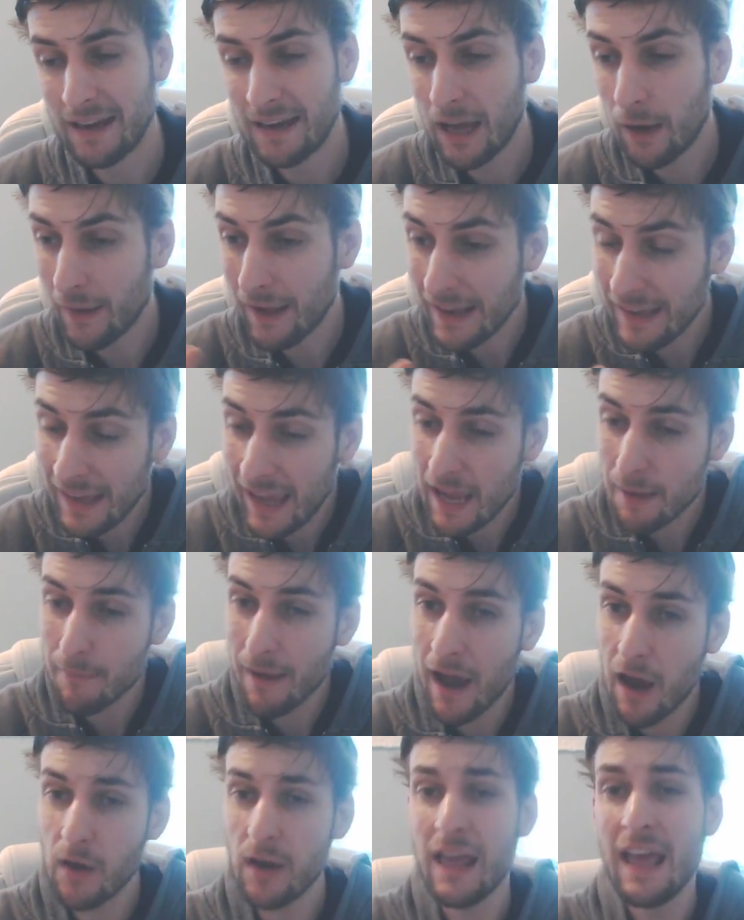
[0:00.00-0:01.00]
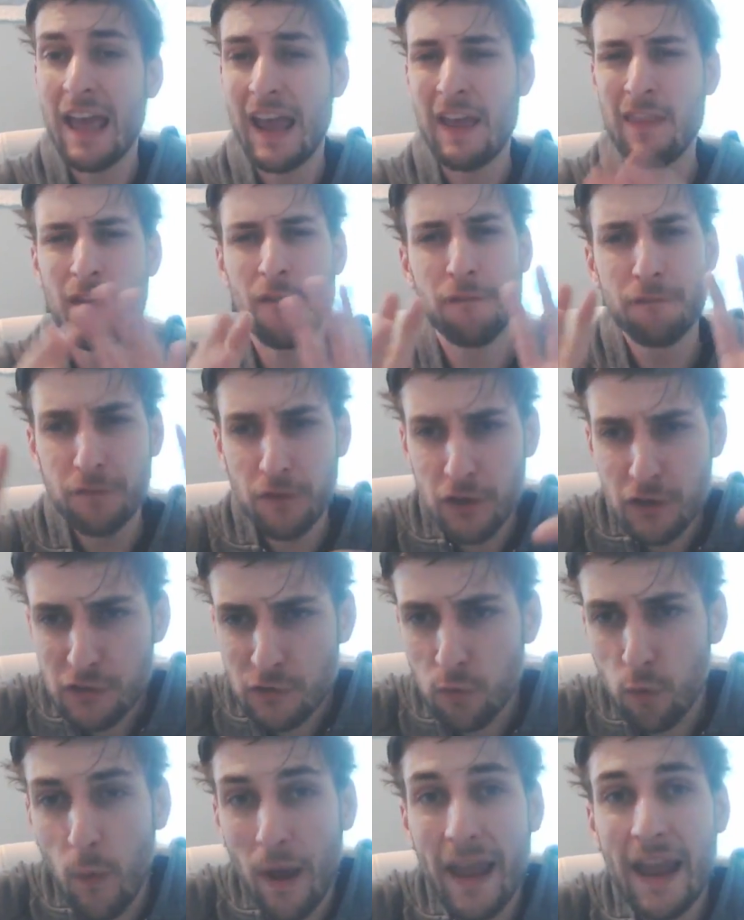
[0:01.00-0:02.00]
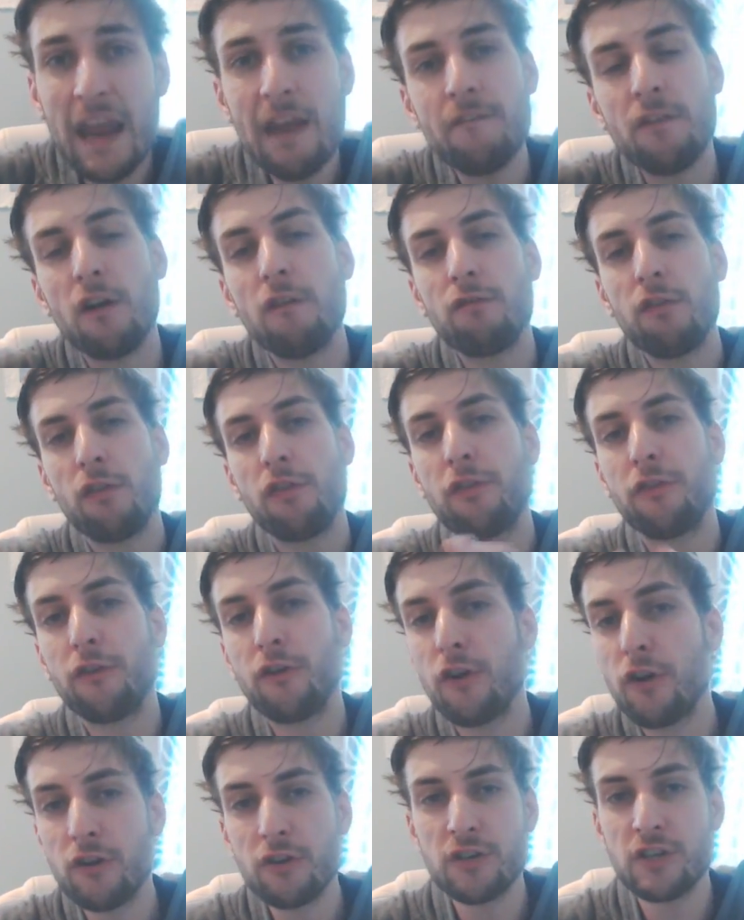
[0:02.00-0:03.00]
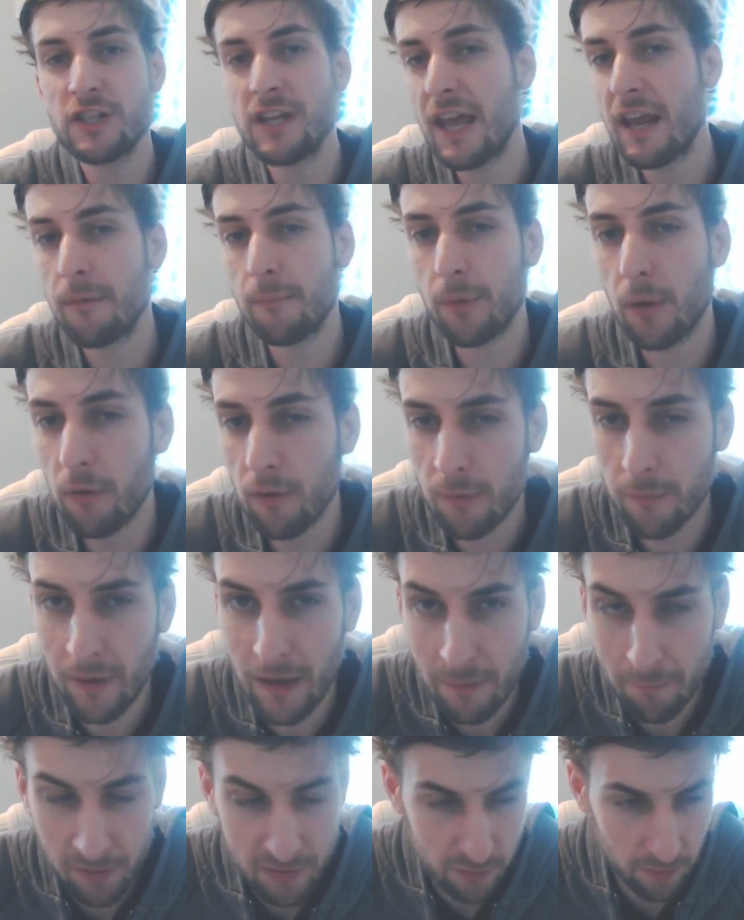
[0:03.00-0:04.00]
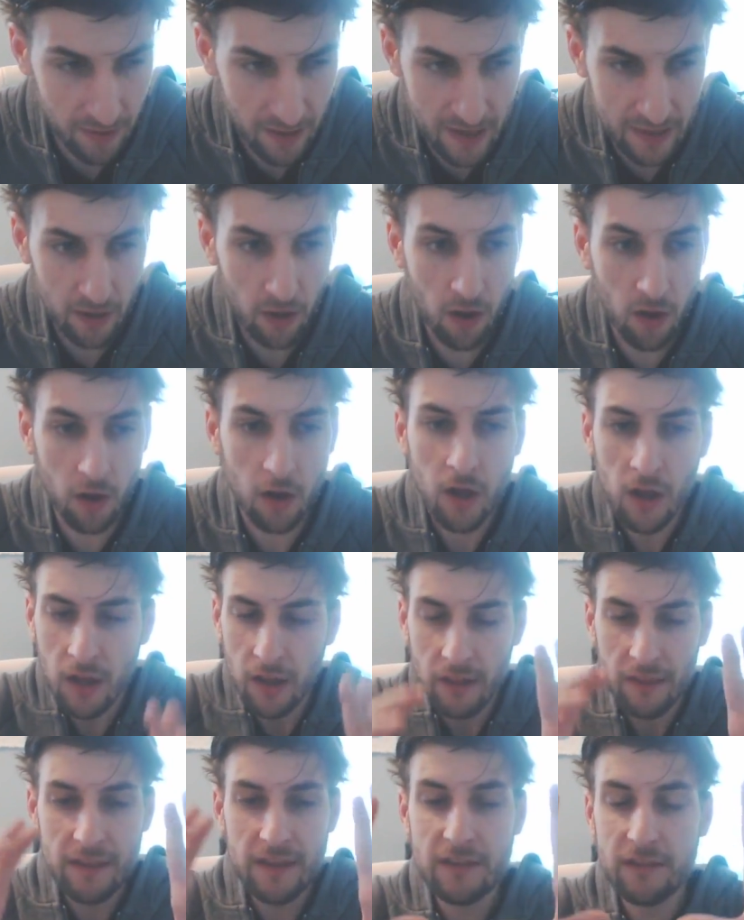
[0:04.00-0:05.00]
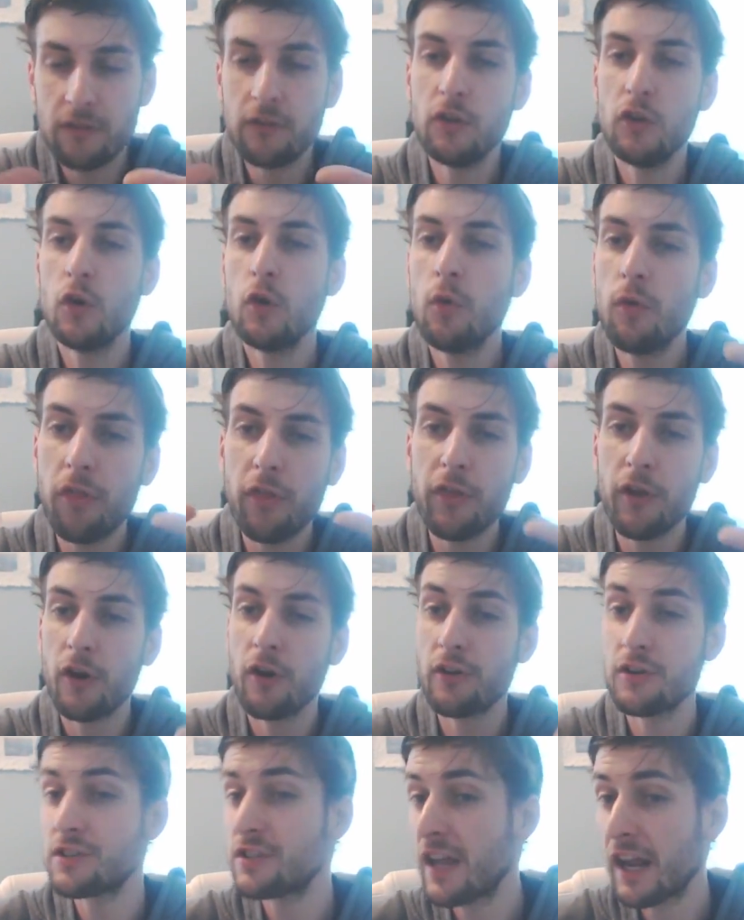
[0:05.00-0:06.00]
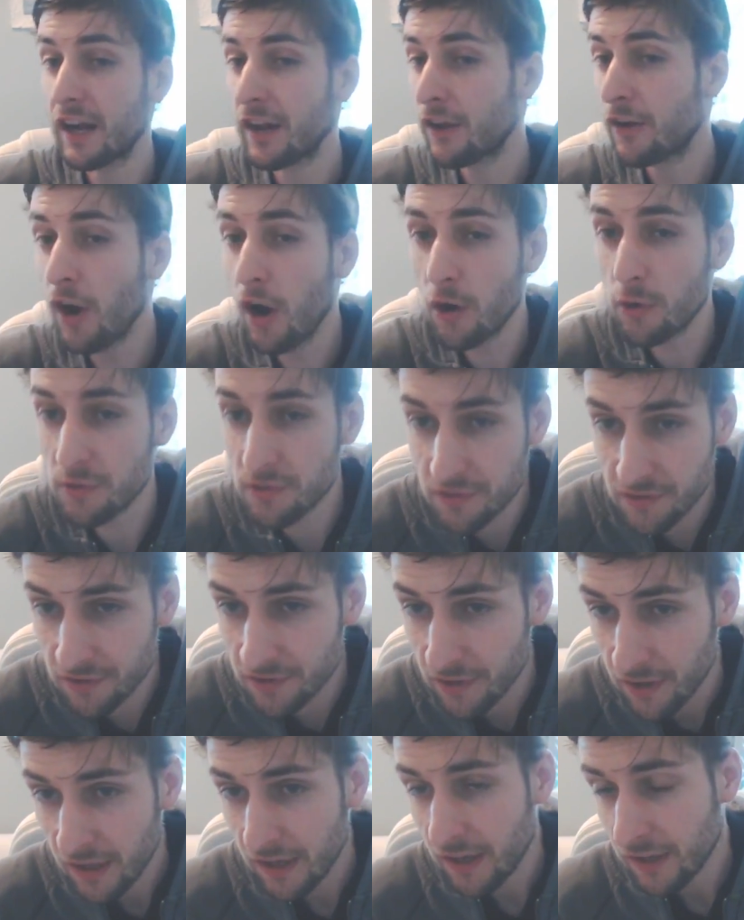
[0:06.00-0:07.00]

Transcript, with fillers: Now, it came out in the first wave of the third-gen Pokemon, because we're getting all these new third-gen ghosts